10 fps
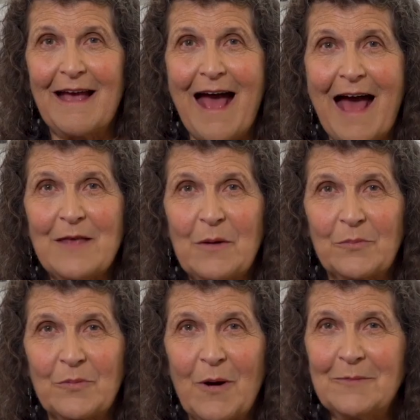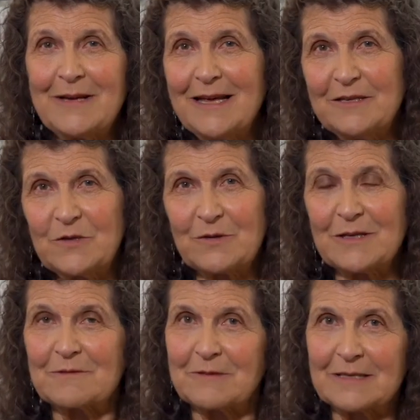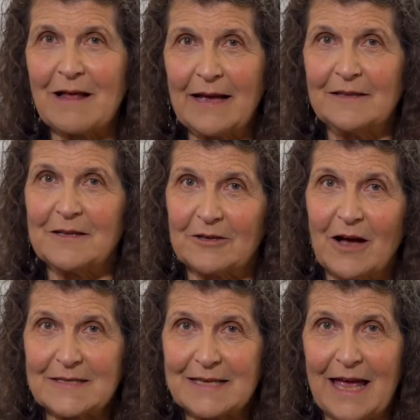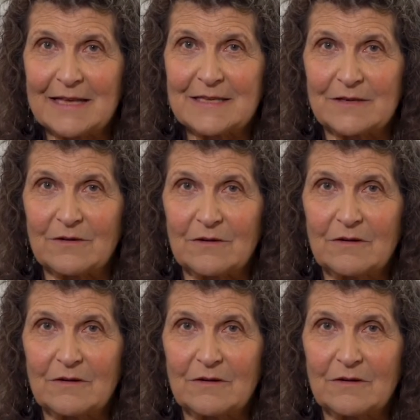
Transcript: and that brominated tris was likely to cause cancer.